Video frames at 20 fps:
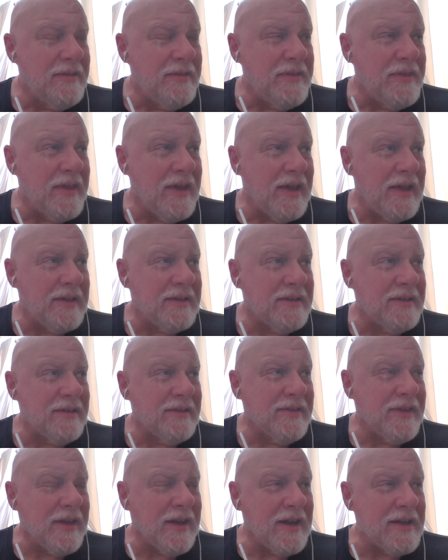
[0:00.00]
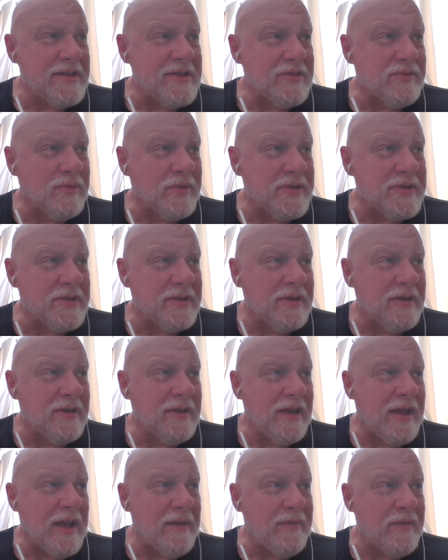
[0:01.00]
that that I just wasn't
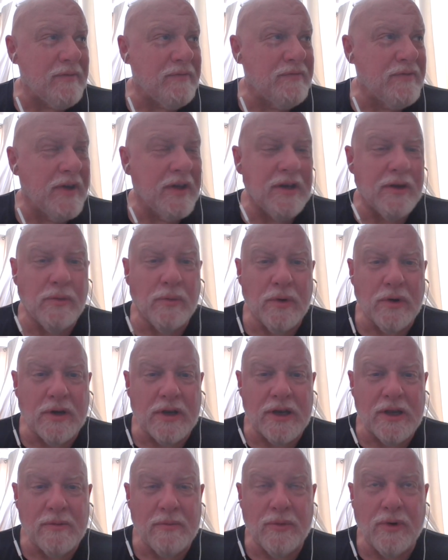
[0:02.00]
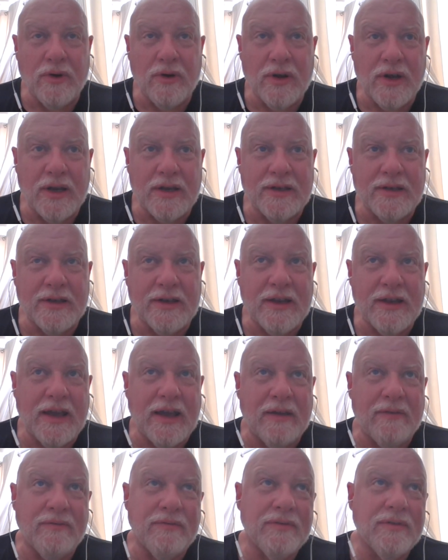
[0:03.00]
having fun at work anymore, and I did
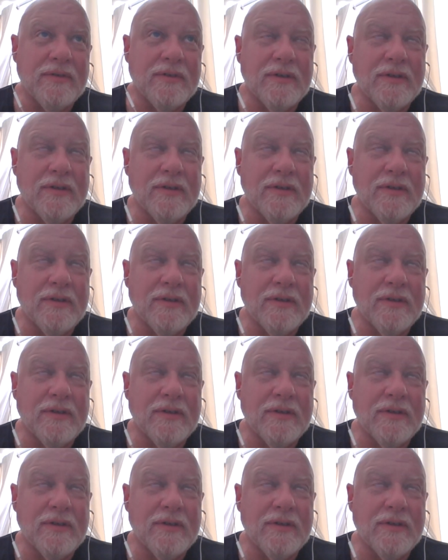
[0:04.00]
have